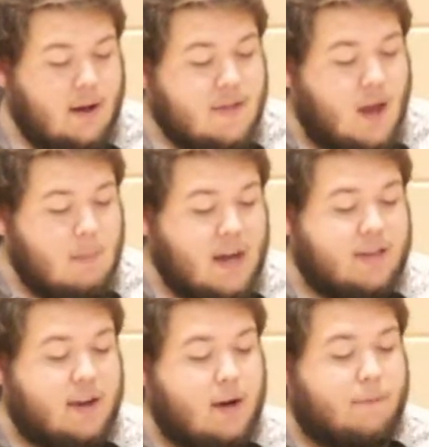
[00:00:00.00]
Then we get
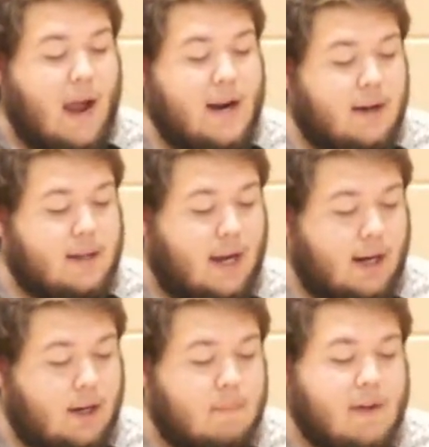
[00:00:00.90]
the divided
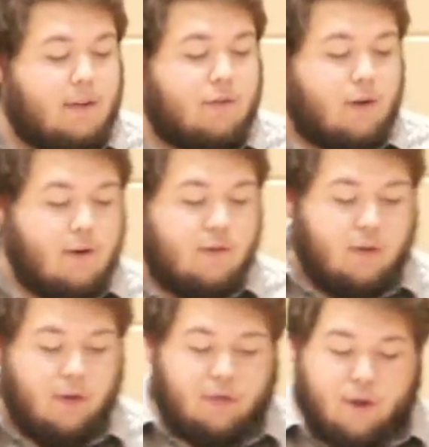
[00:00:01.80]
kingdom that starts
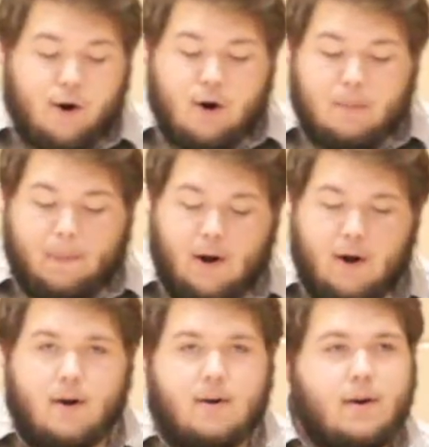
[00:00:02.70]
the third
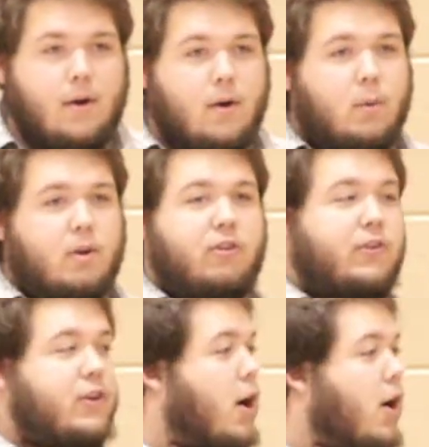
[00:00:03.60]
part, which is
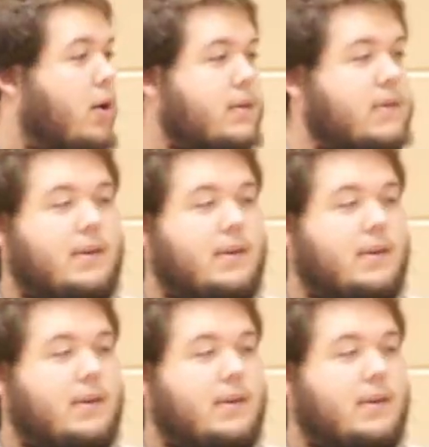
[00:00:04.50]
called